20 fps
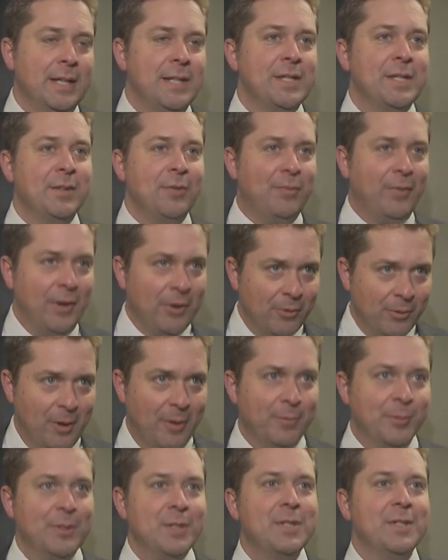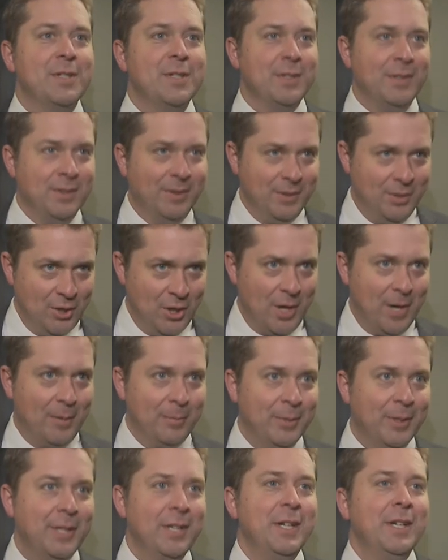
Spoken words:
it's the federal government's job